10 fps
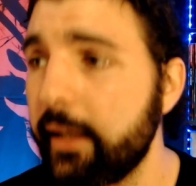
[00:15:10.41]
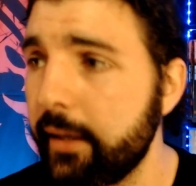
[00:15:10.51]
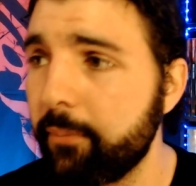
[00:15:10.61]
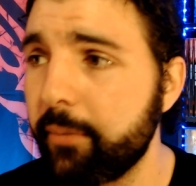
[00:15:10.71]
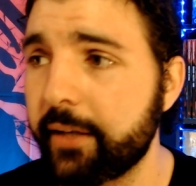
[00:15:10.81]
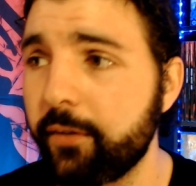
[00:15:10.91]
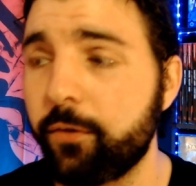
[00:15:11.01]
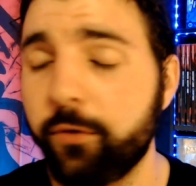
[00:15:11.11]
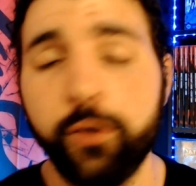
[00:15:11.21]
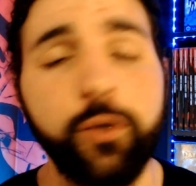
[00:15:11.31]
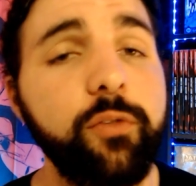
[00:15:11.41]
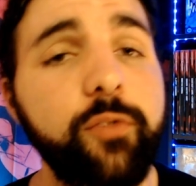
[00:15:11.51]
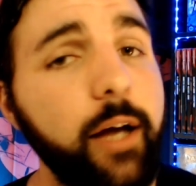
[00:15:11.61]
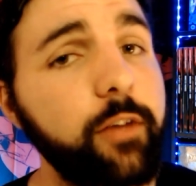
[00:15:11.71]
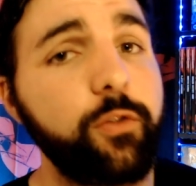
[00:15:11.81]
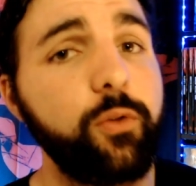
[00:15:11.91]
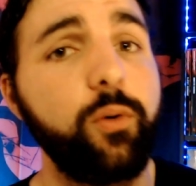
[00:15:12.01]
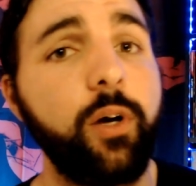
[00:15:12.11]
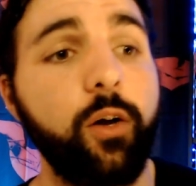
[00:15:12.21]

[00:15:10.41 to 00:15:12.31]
Because you've got to,